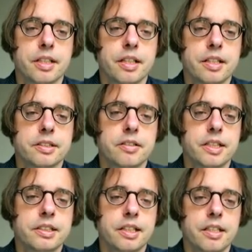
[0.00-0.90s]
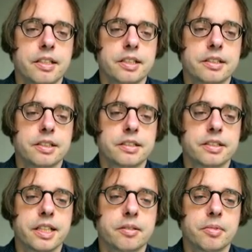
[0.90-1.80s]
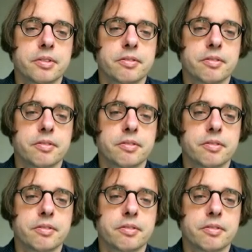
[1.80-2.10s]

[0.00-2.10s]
so these are just a scatter plot